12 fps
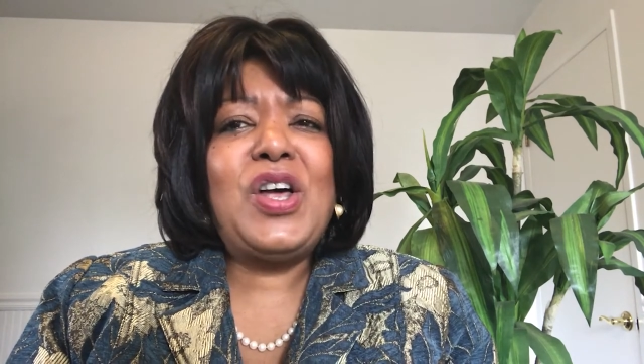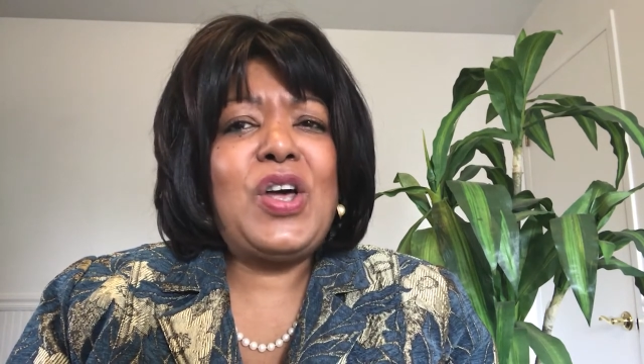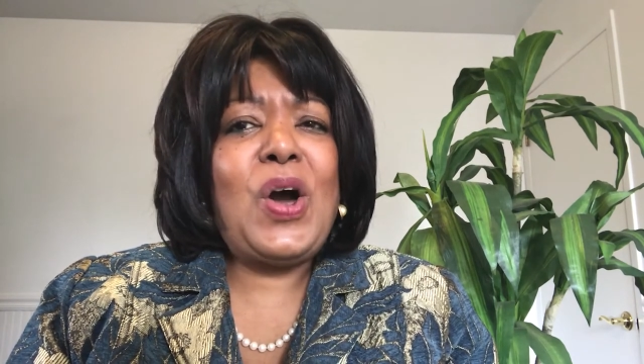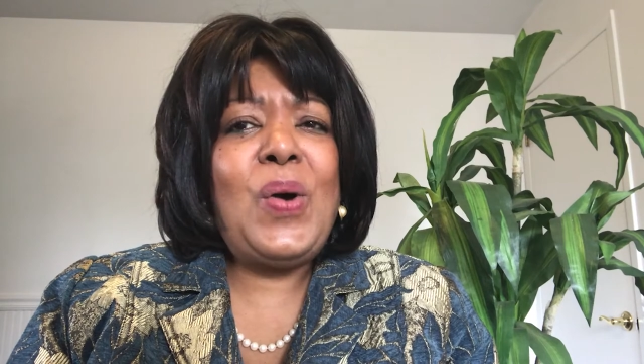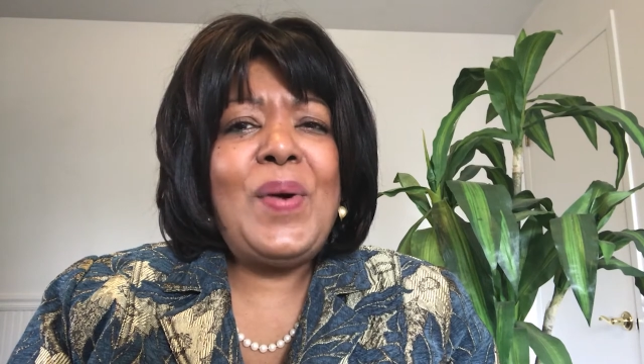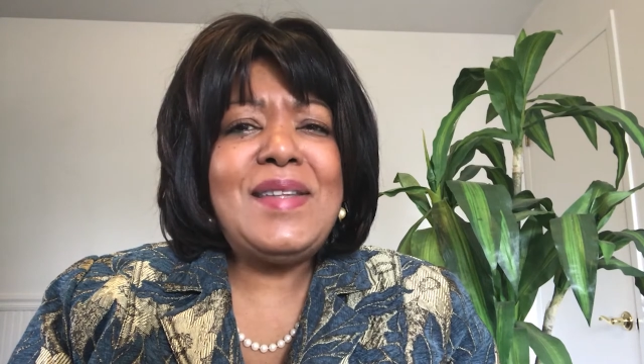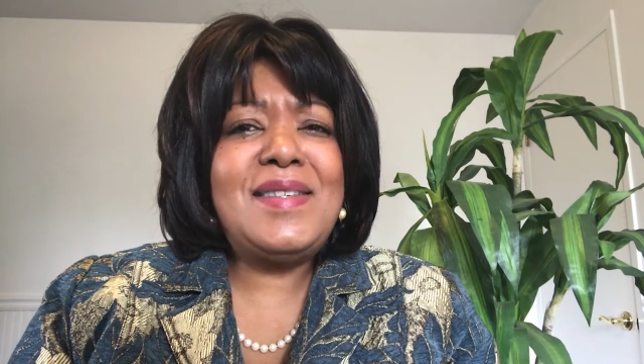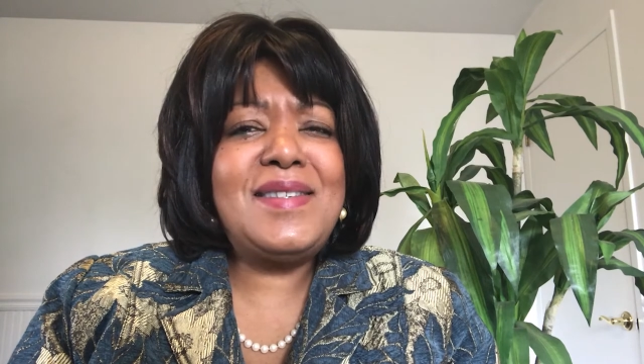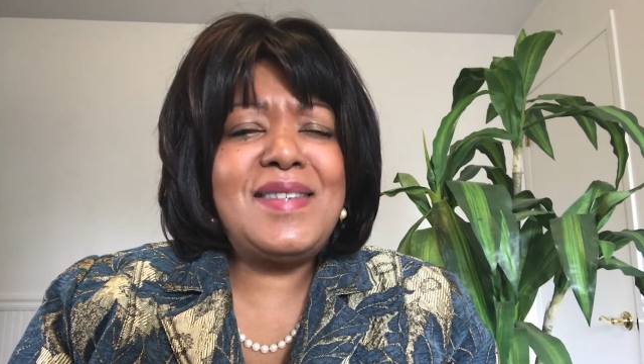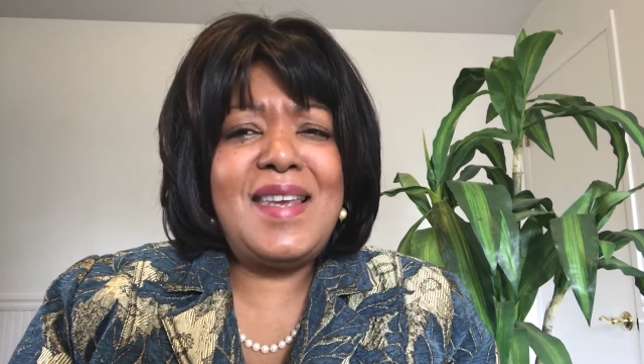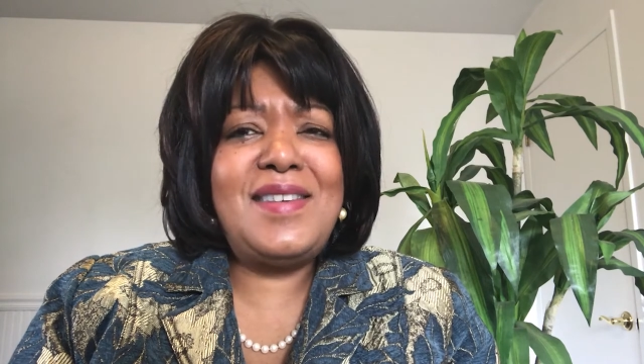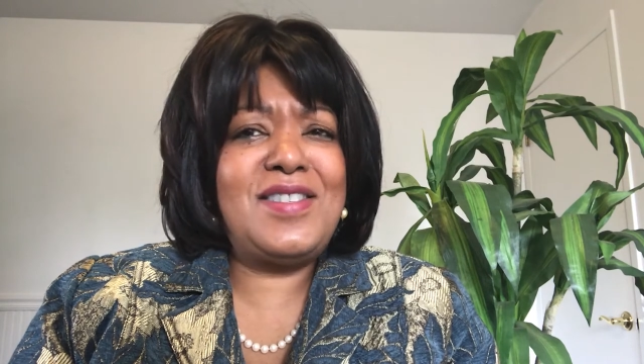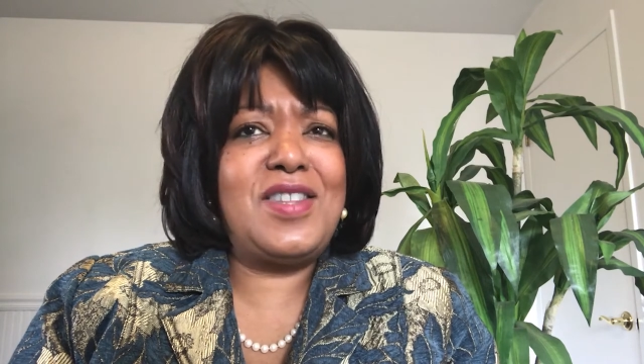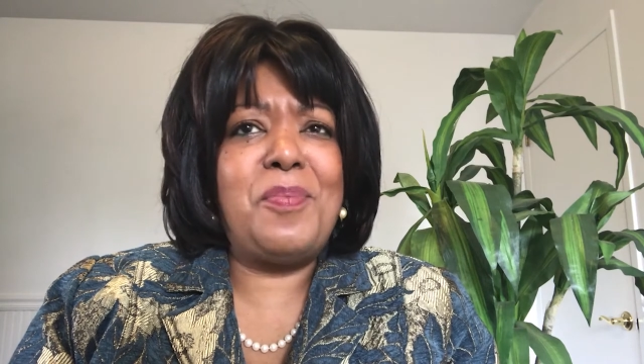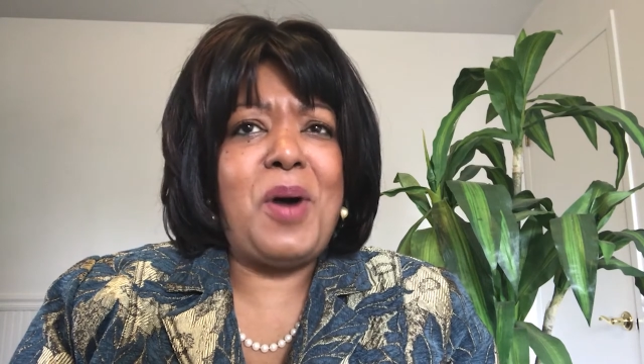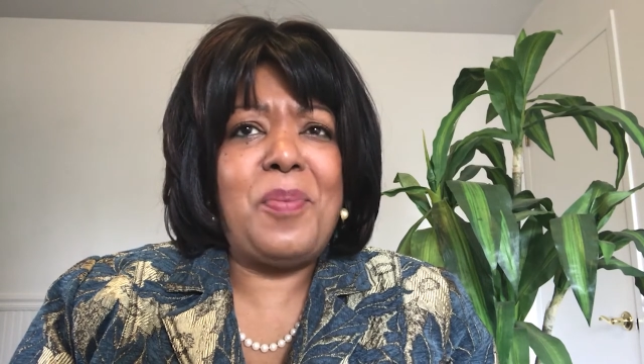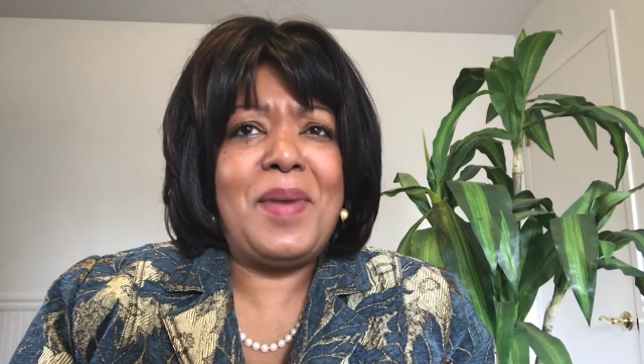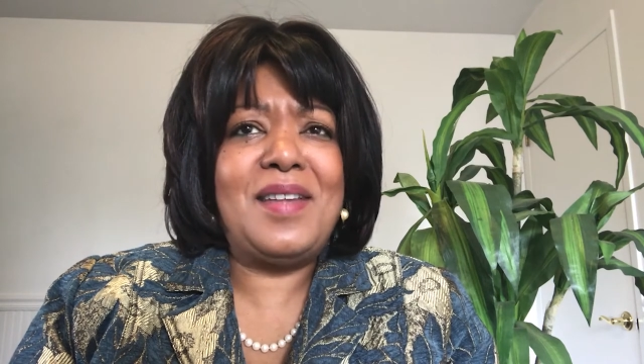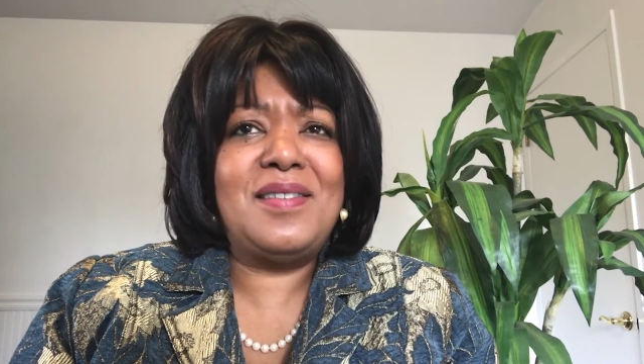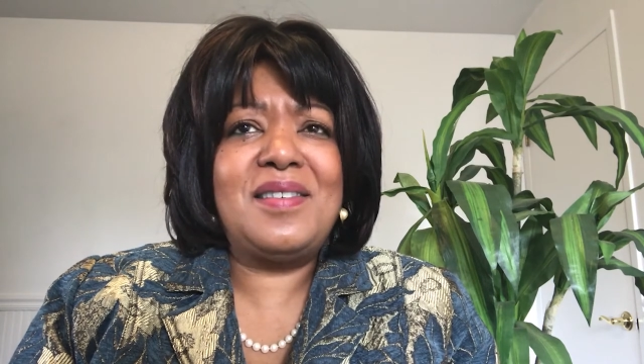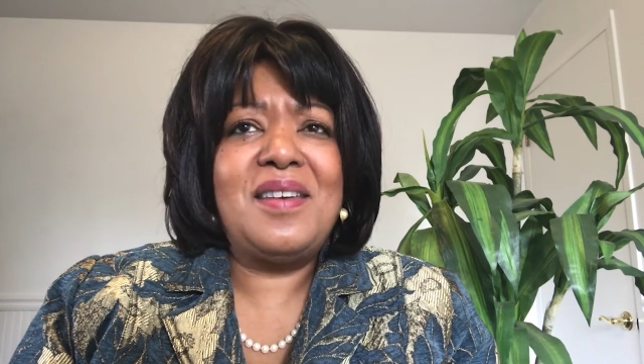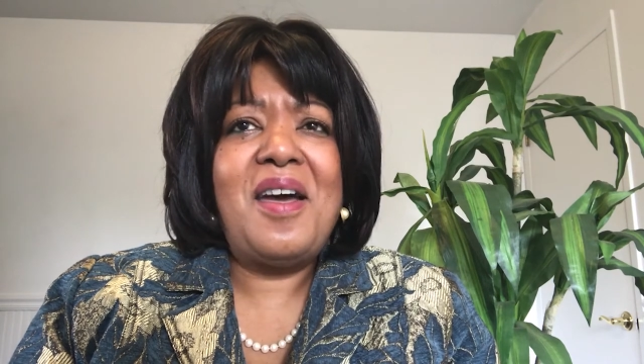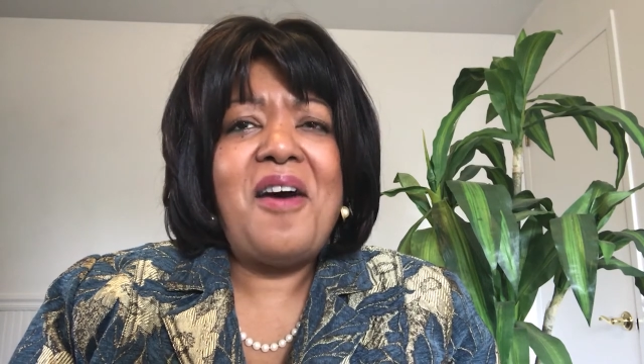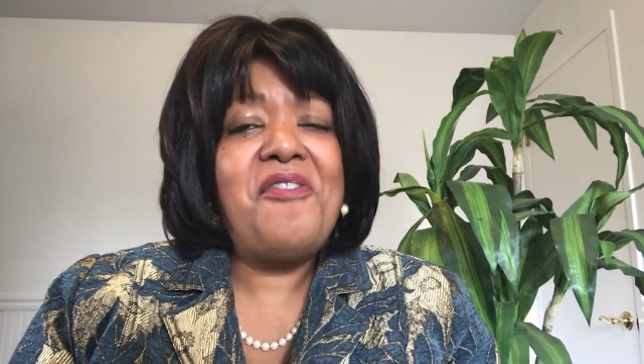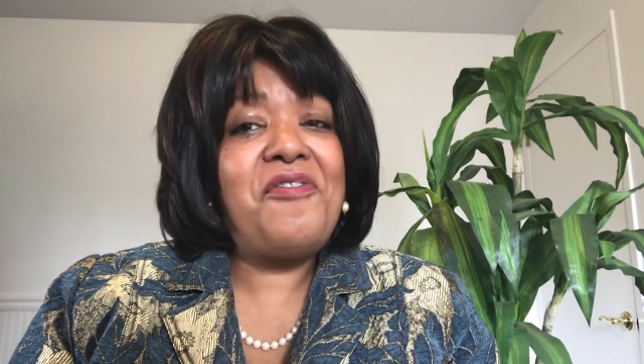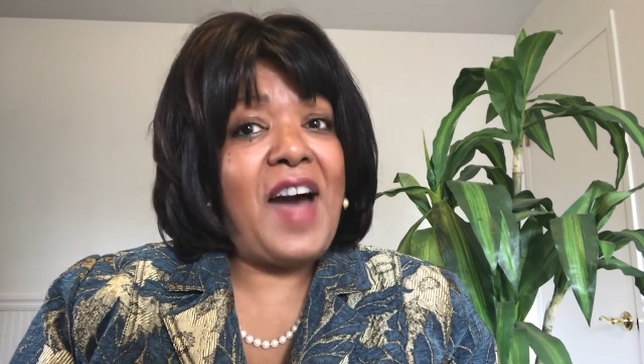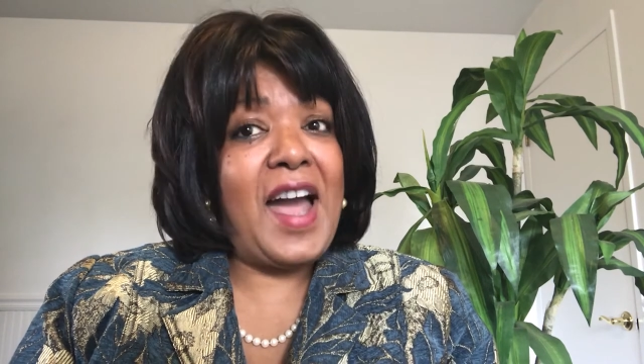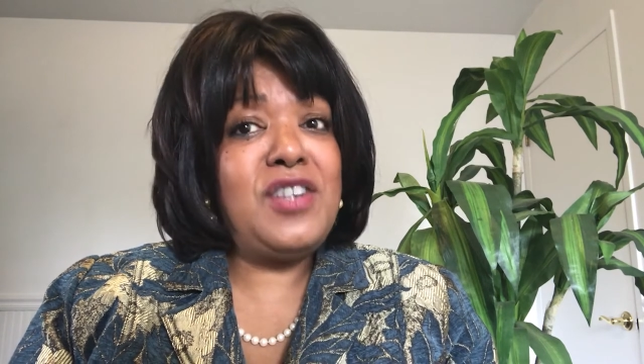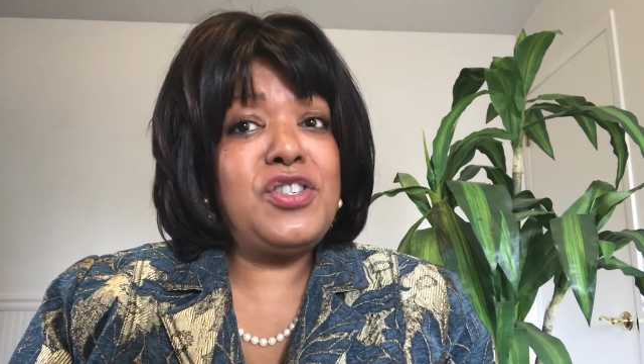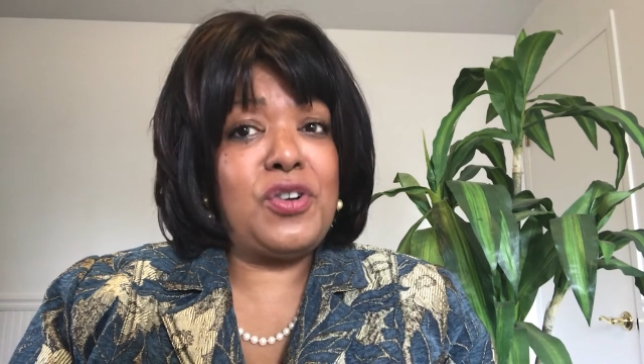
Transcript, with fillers: Go and seize the moment. Find